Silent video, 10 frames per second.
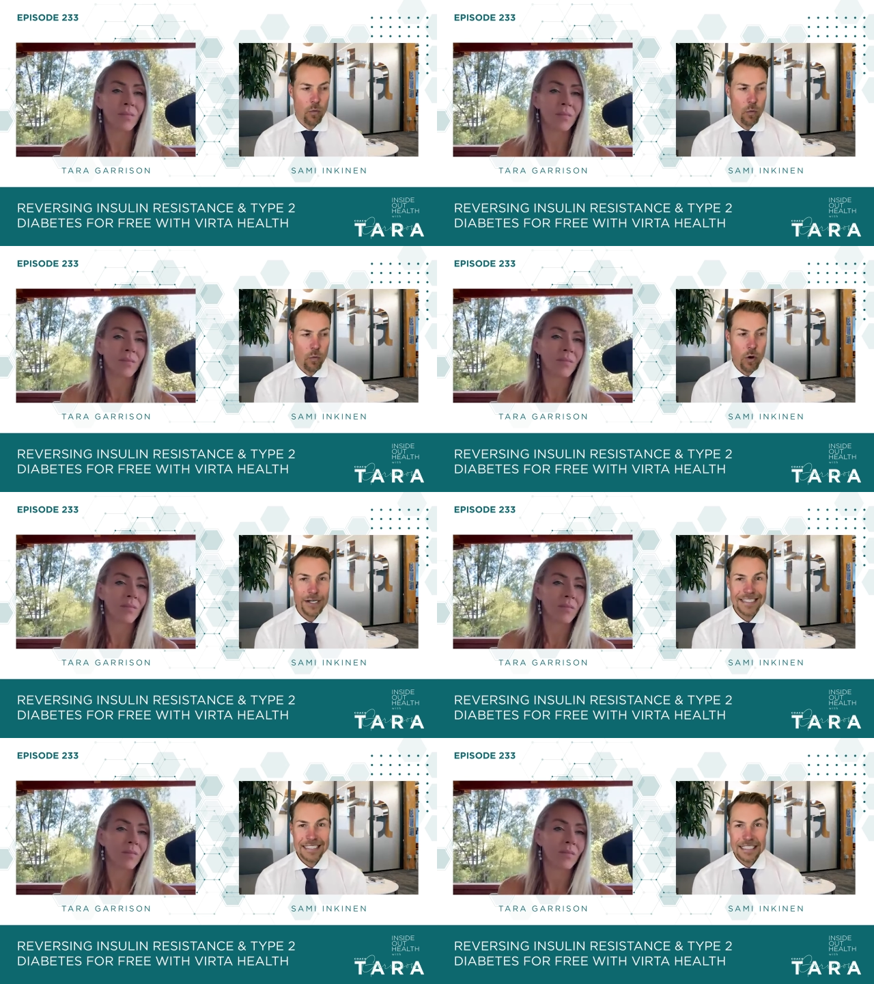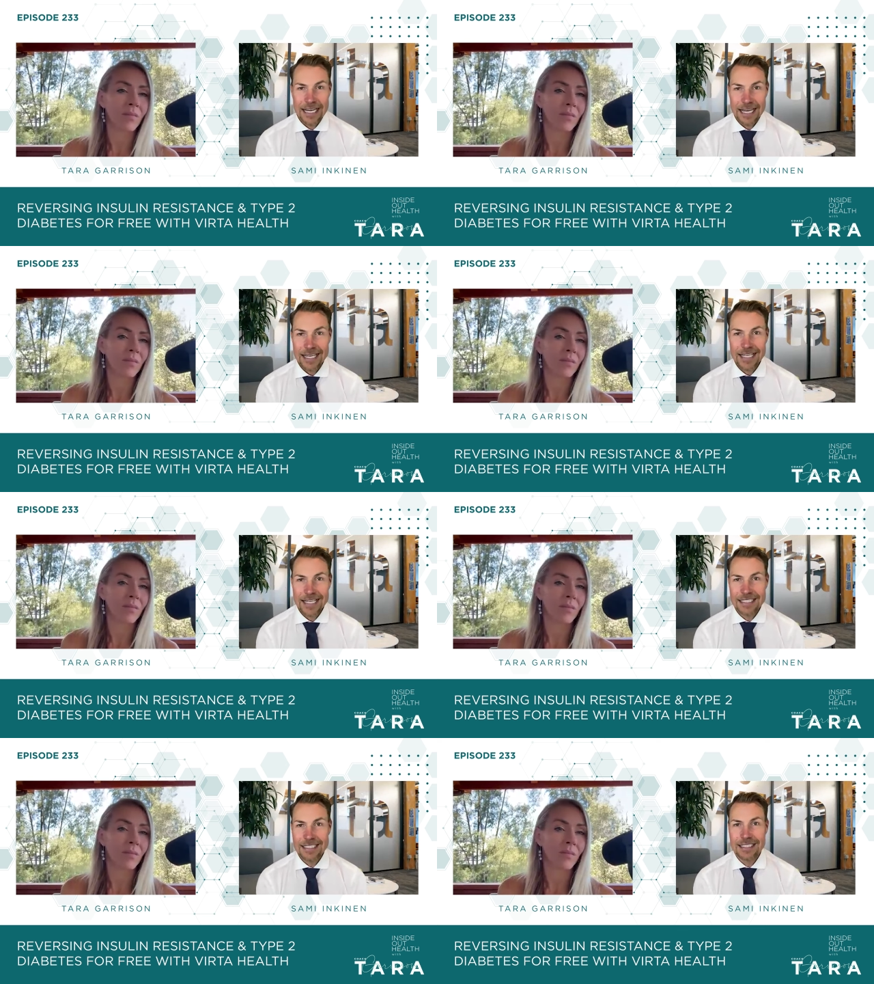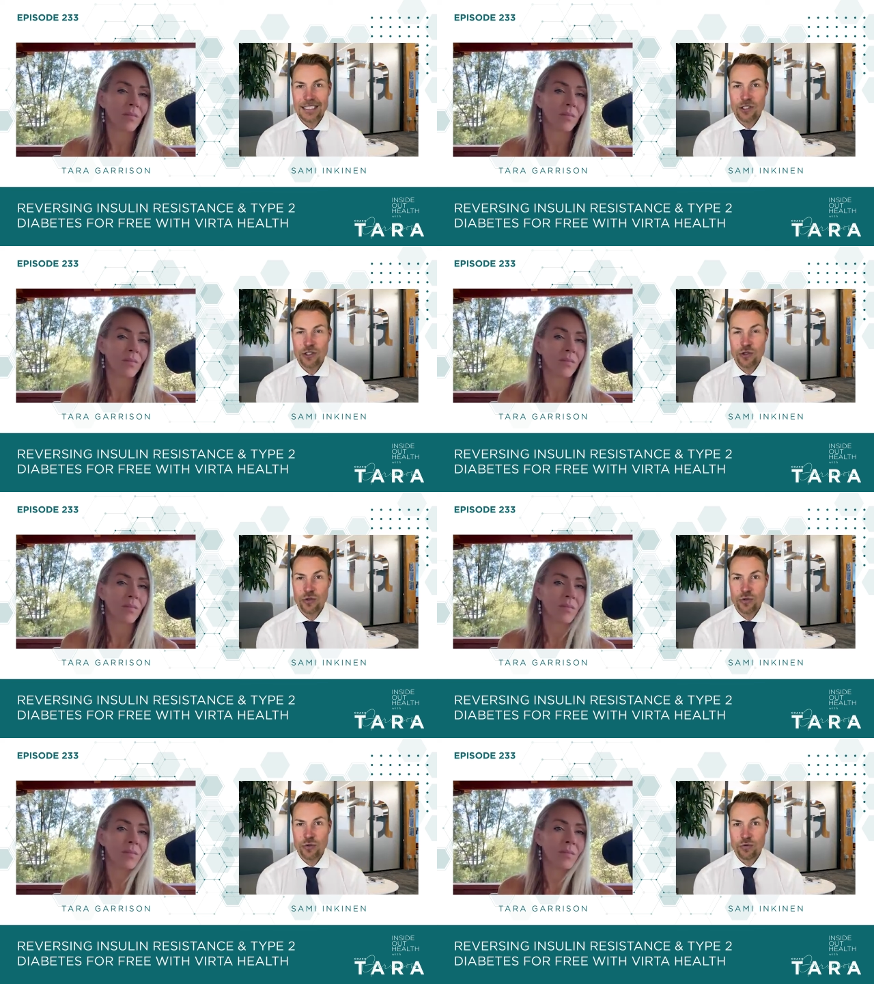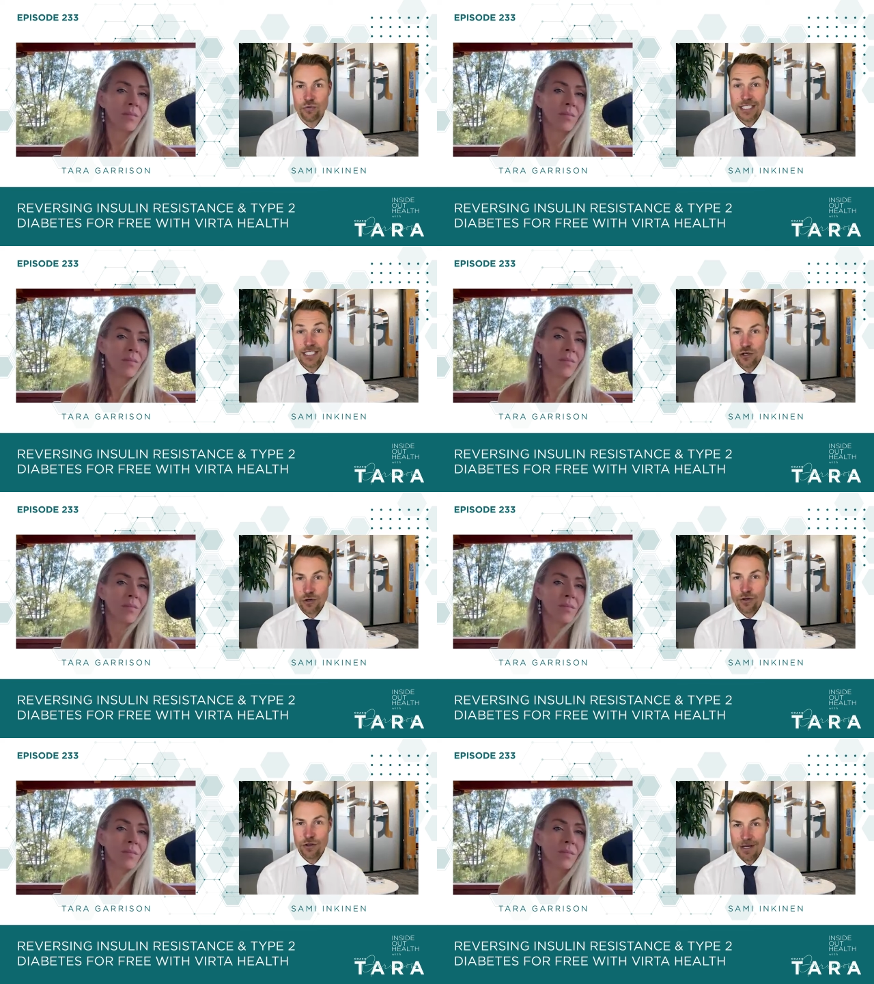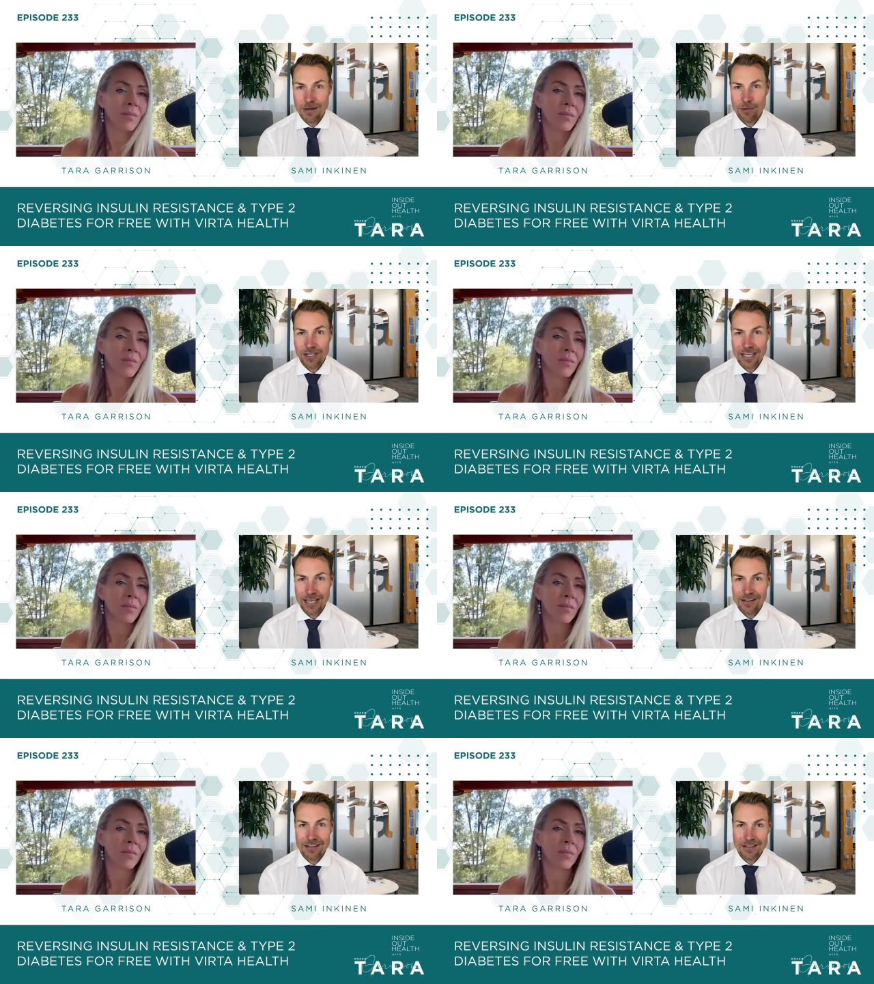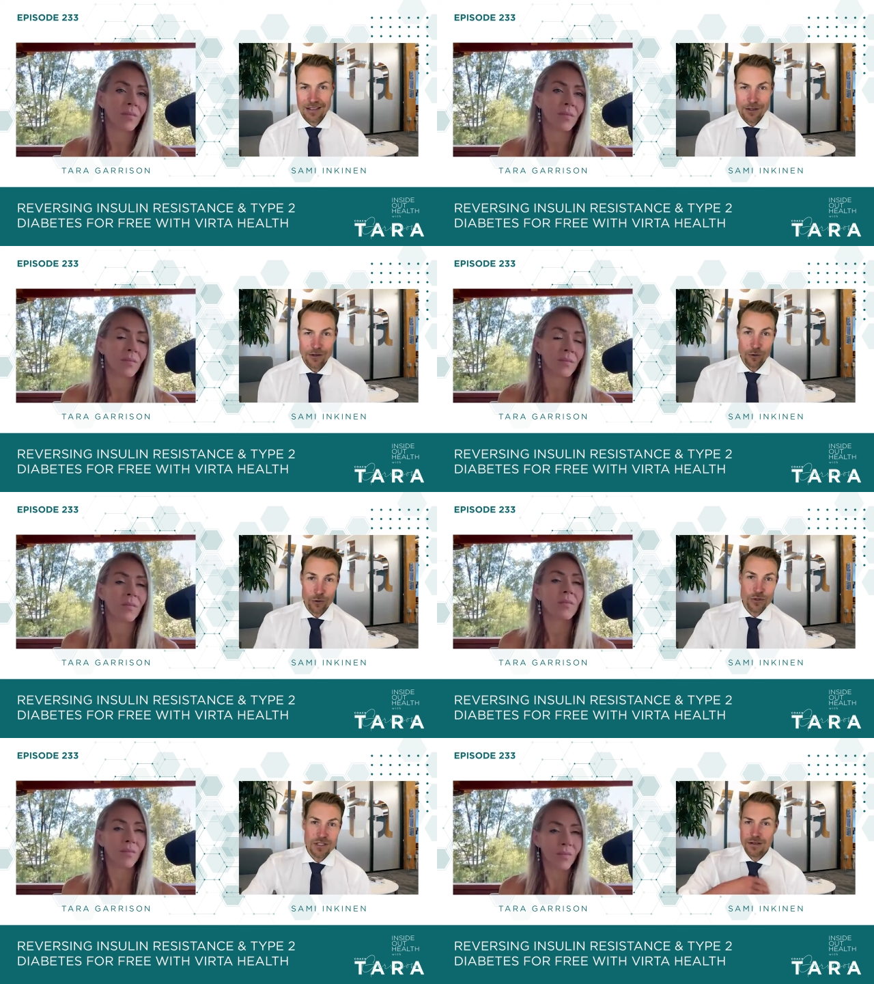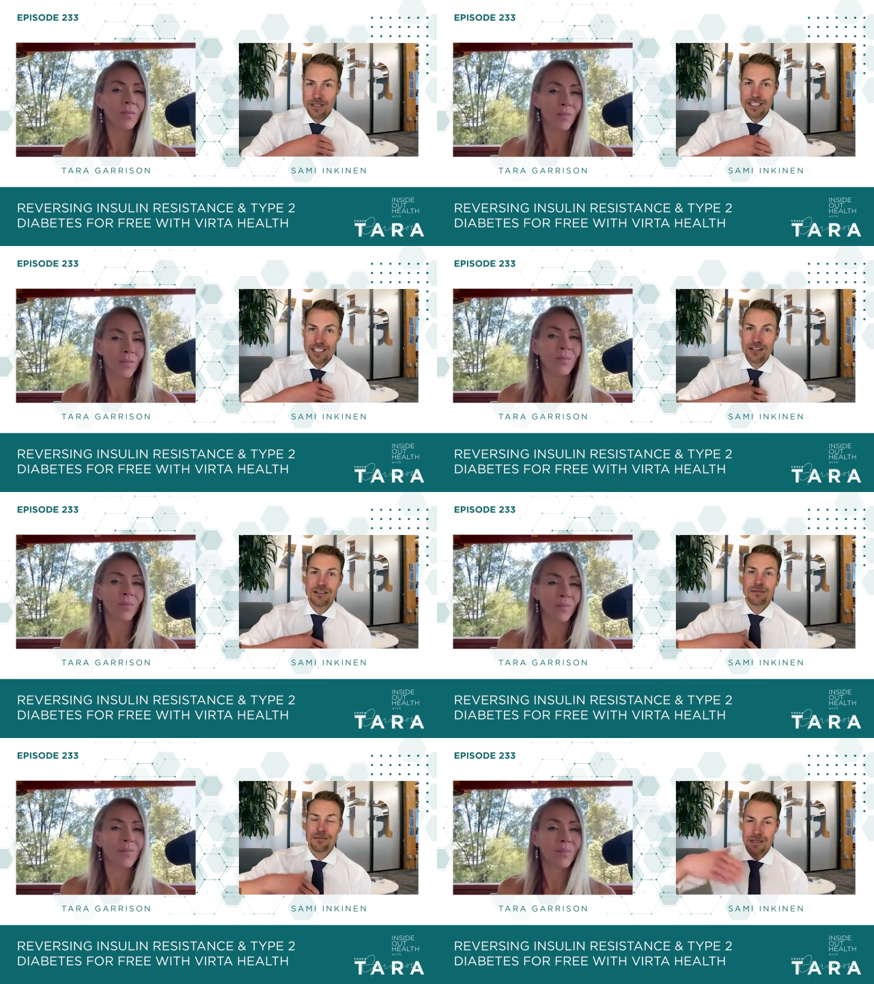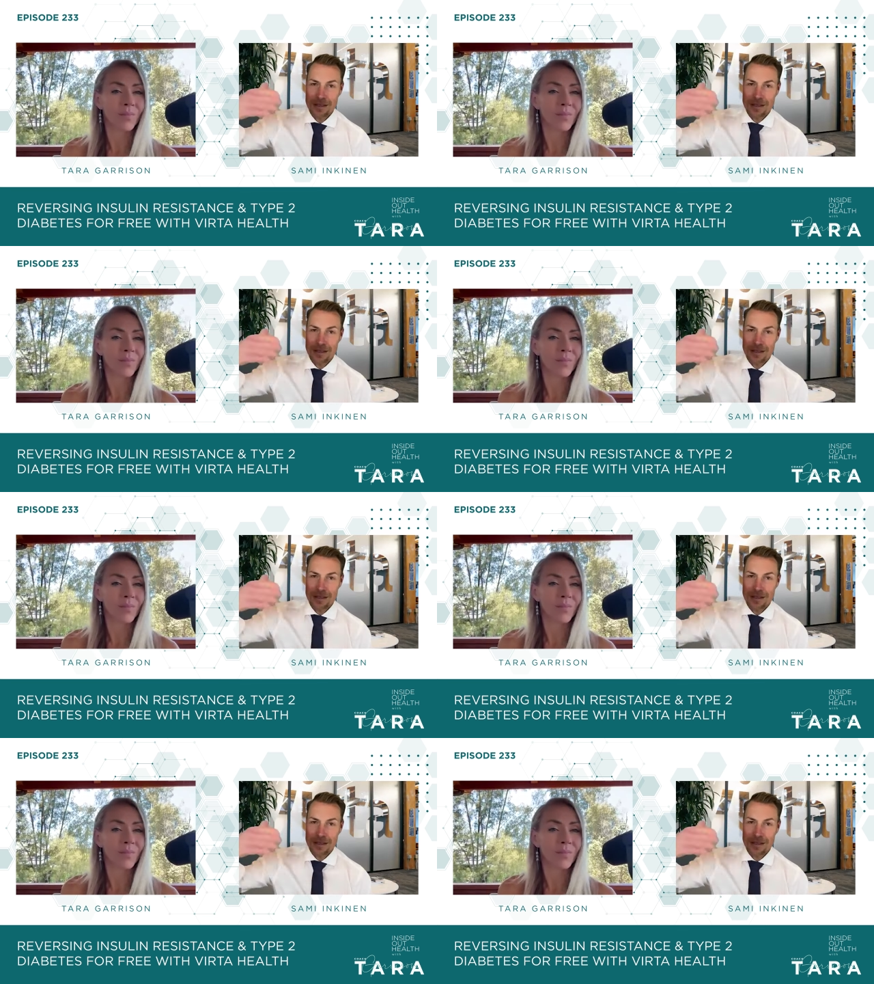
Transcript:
Speaker 1: what it takes to restore your metabolic health, kind of lose the initial